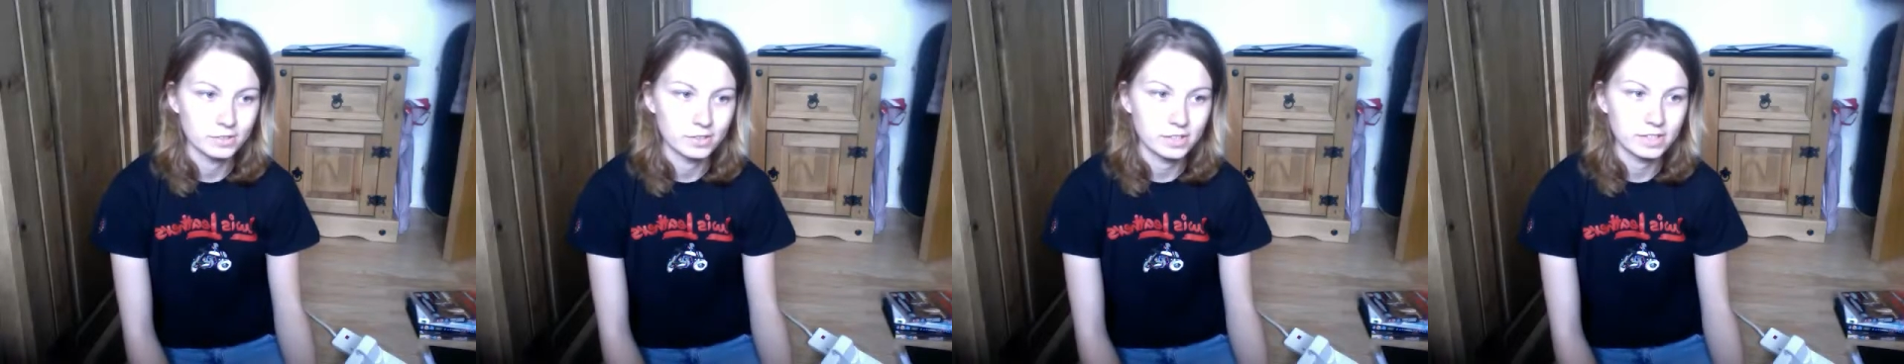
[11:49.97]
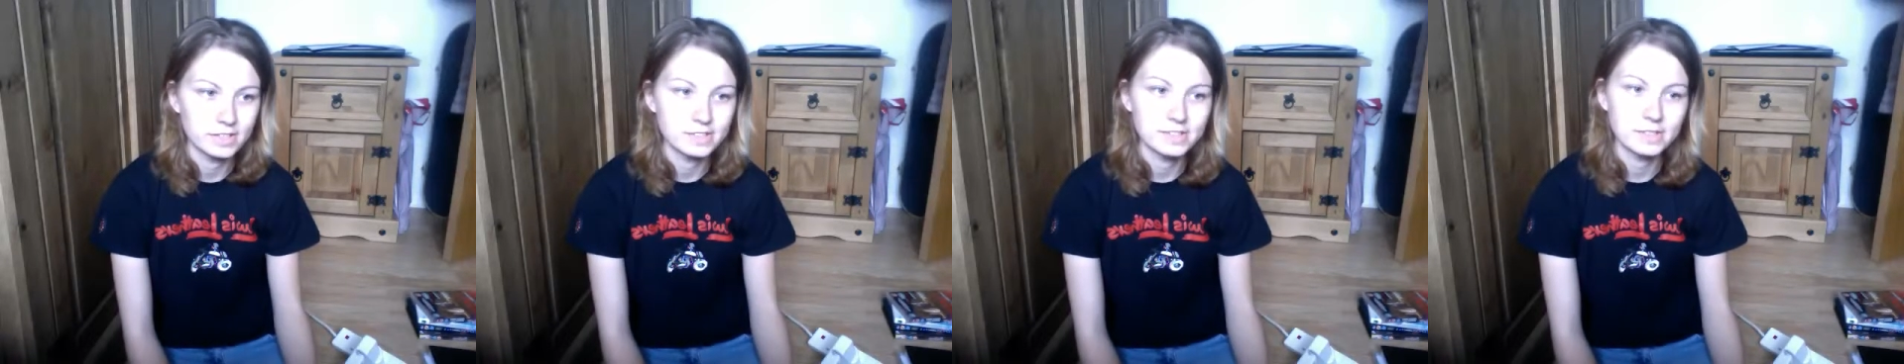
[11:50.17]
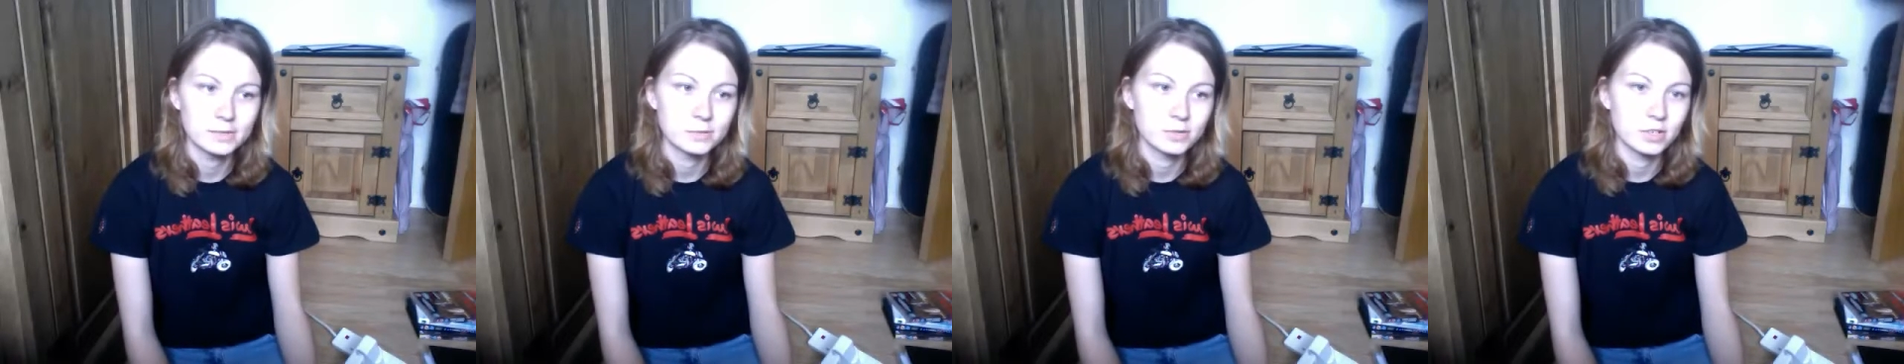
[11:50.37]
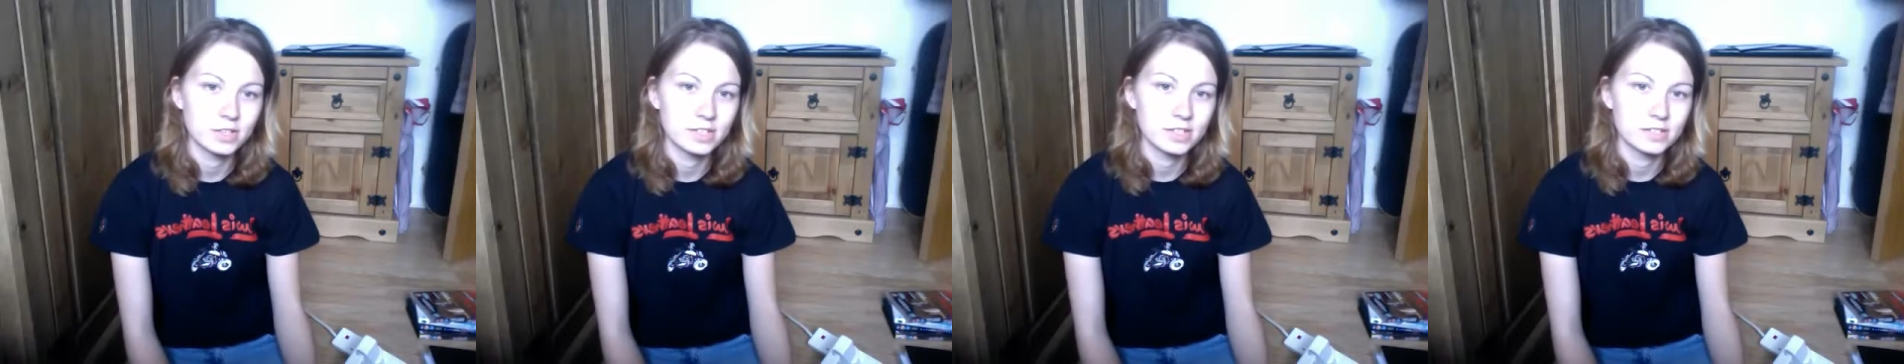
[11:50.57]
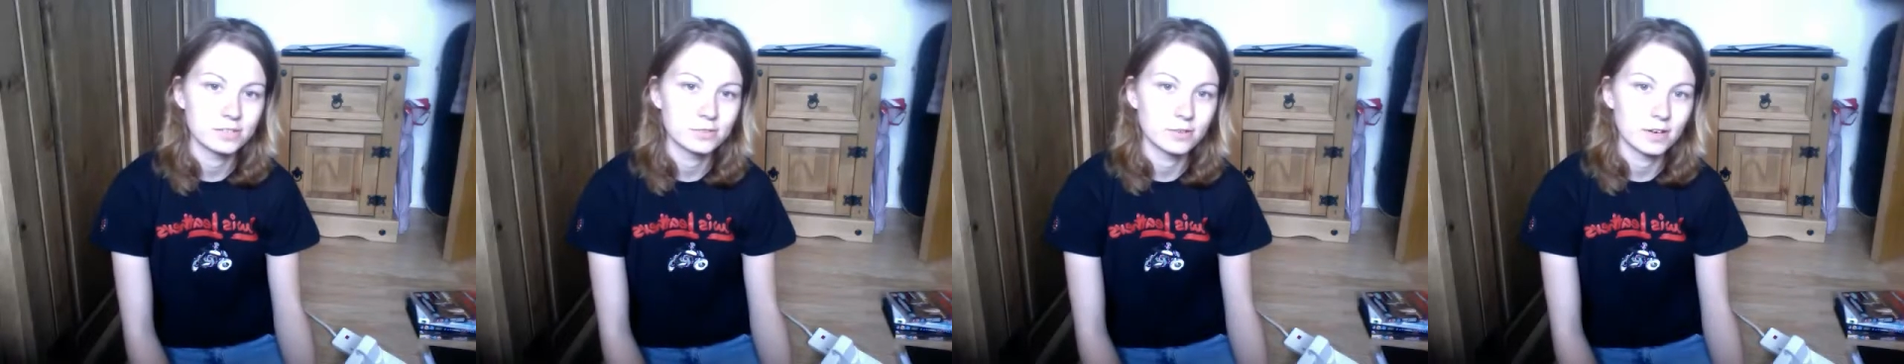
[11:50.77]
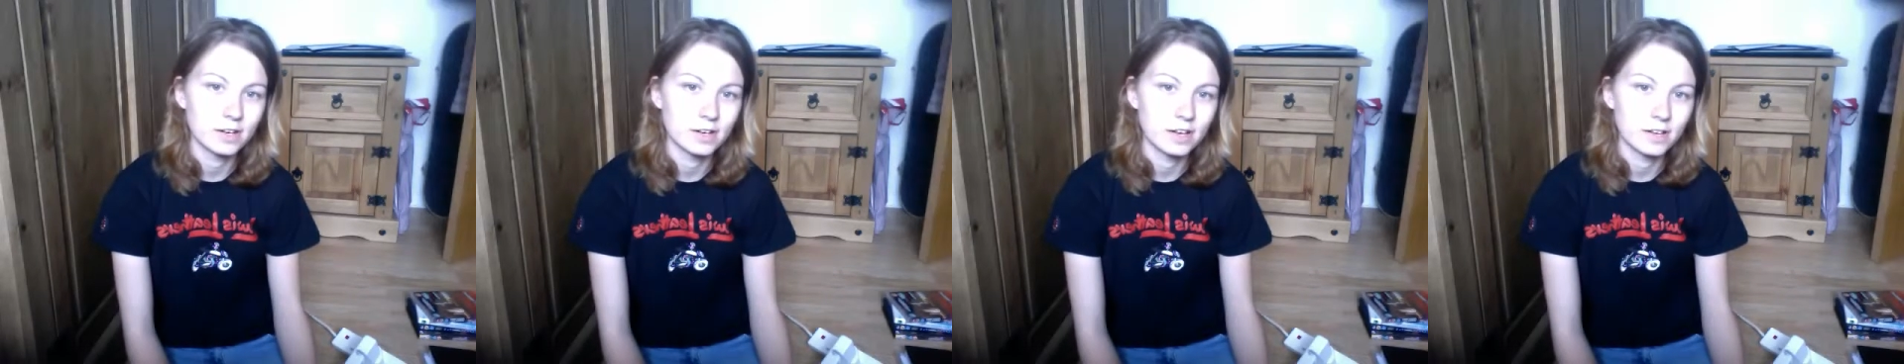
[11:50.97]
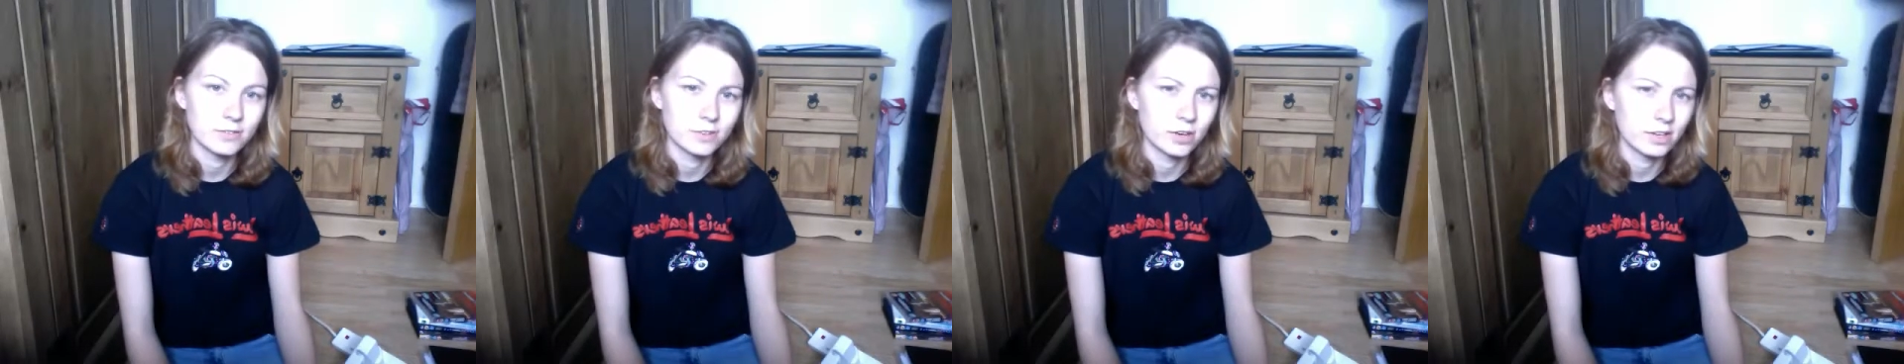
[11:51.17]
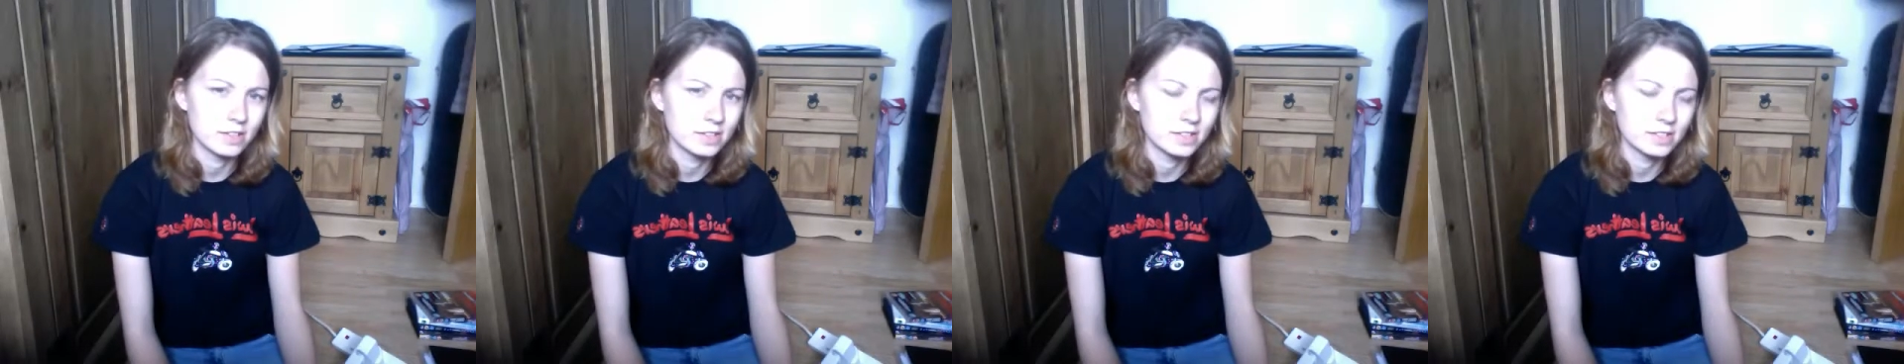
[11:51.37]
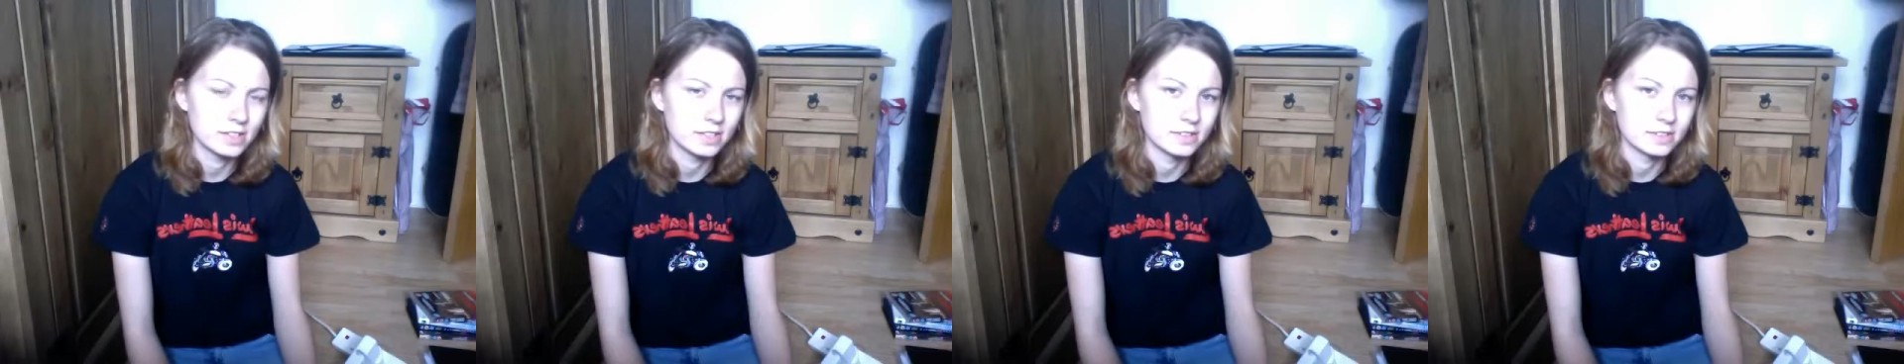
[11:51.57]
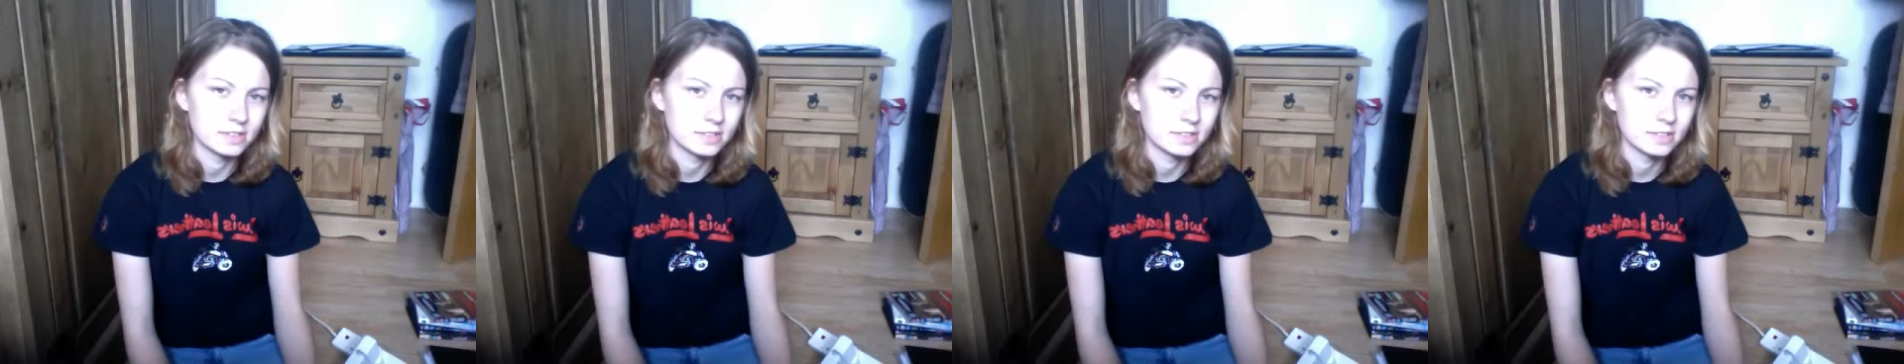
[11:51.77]
He seems like he's run out of
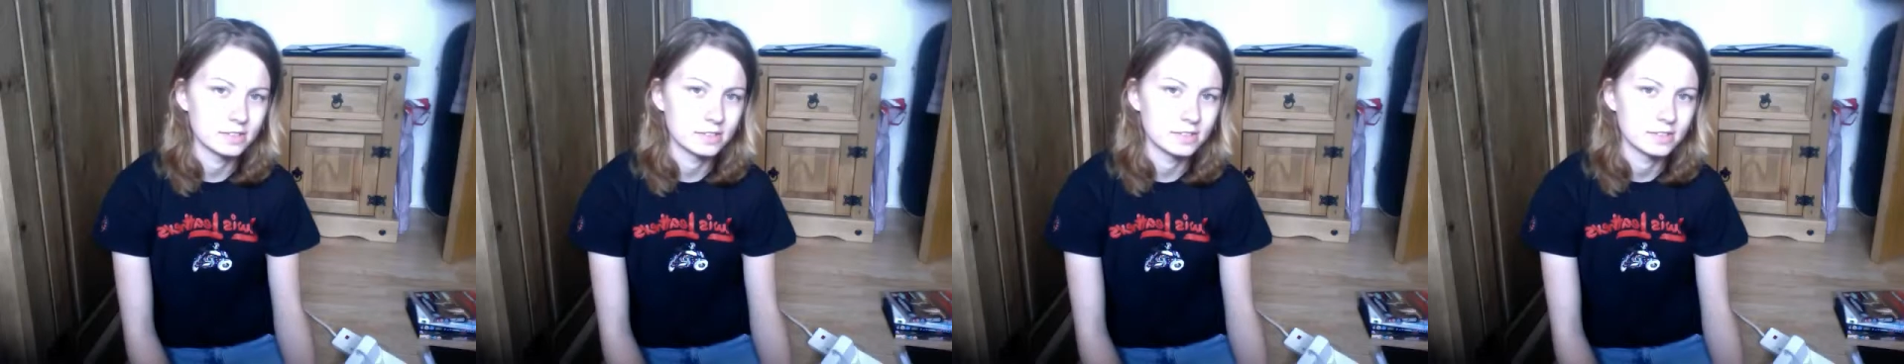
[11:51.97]
ideas,